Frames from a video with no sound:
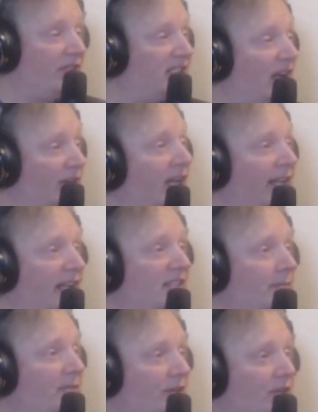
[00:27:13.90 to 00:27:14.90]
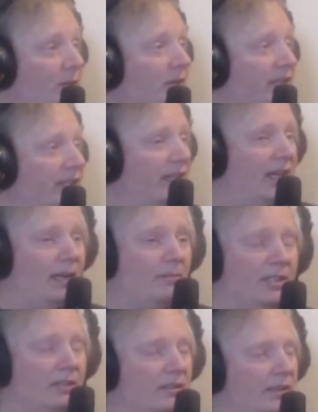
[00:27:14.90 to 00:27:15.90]
sound guy had something to do with it. Yeah,
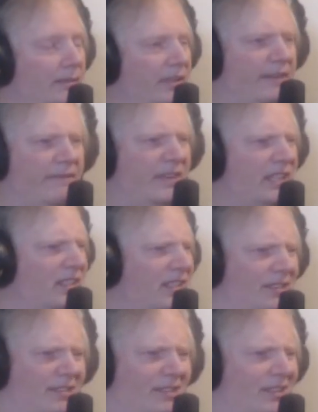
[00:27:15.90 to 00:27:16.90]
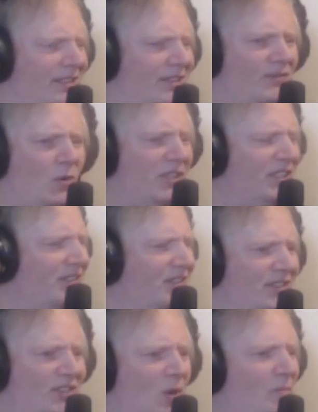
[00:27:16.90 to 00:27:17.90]
and then Vince, his voice is
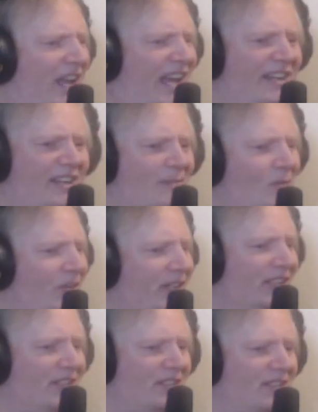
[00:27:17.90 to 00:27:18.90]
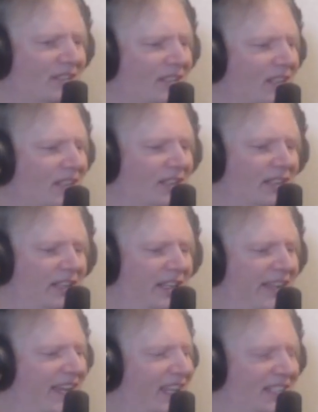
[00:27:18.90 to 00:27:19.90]
just so bad anymore. He
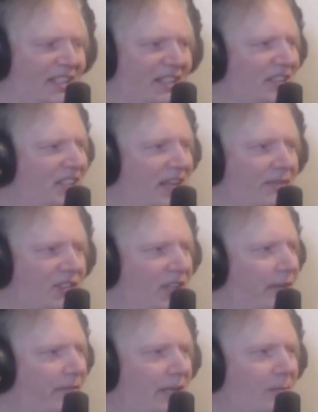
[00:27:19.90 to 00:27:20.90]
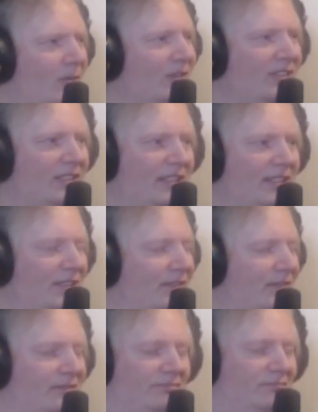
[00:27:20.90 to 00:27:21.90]
can't sing to save his life anymore.
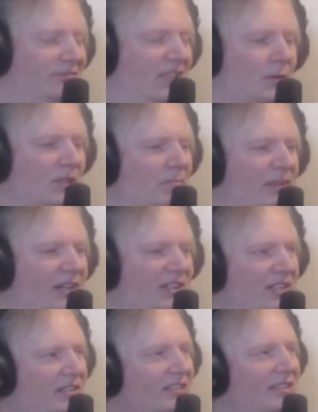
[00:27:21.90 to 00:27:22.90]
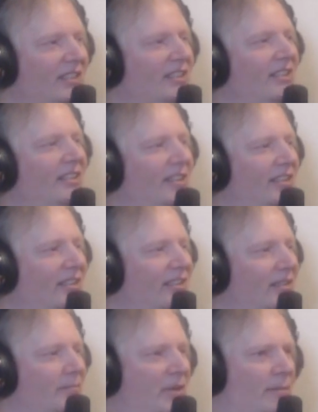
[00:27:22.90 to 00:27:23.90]
It was embarrassing.
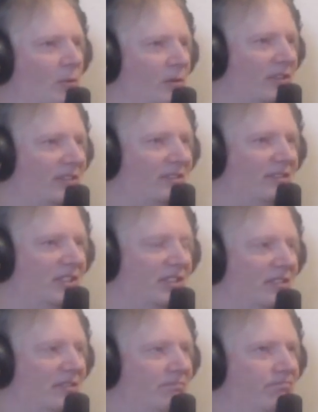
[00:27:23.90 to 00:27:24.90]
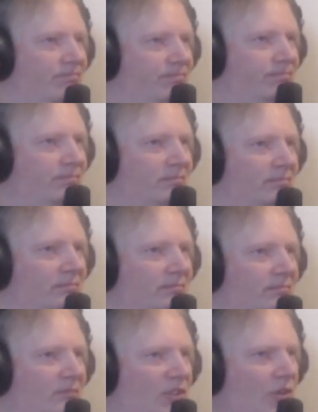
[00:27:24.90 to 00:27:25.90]
People were just
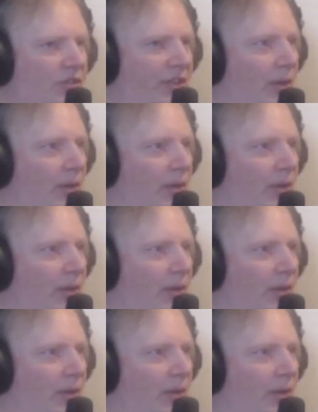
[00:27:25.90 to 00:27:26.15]
usually